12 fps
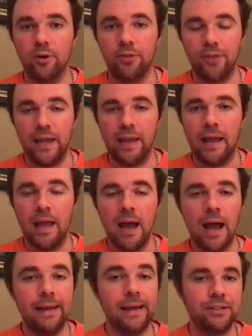thing,
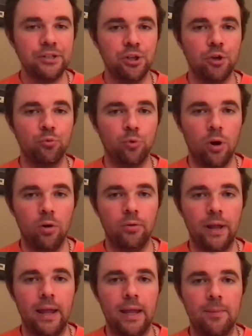I actually
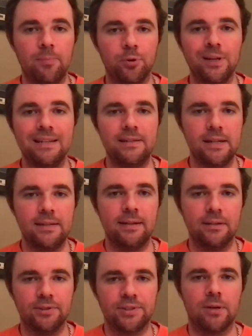wrote a pretty
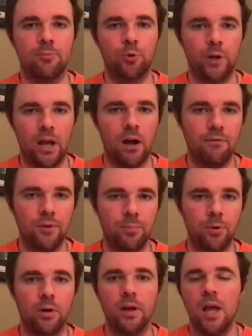detailed summary of the
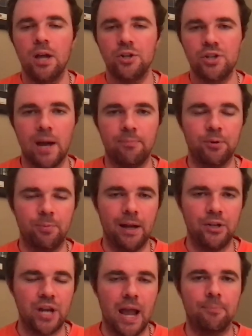book, chapter by
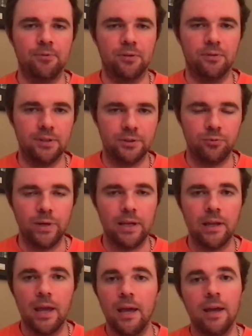chapter, this
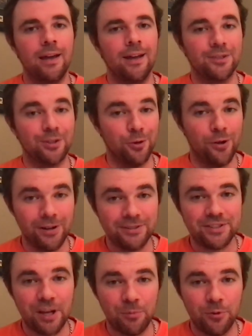week. It's a long
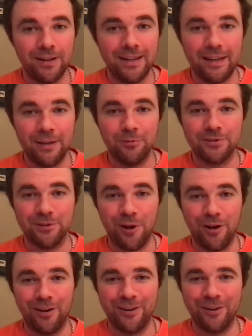summary. It was
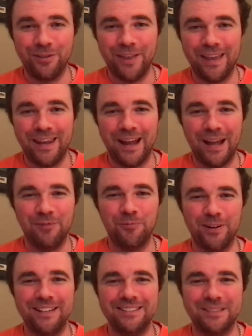longer than I
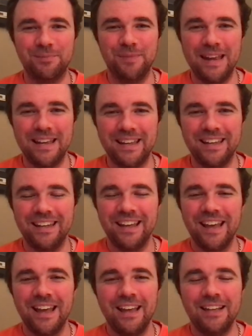wanted to make it.
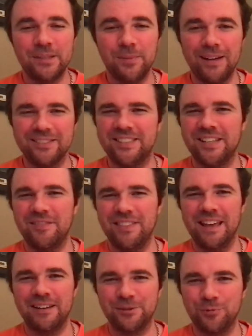It's about
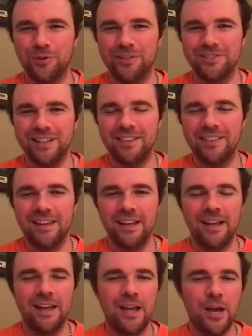7,000 words, I think,
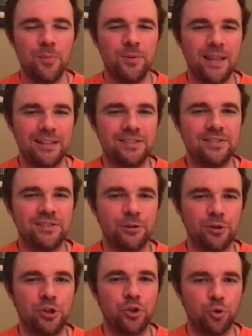but that's
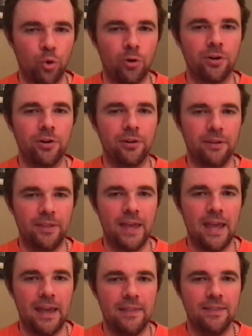still shorter
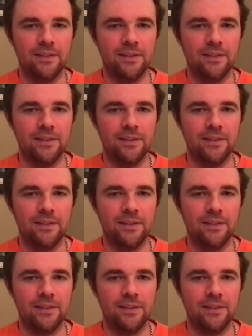than the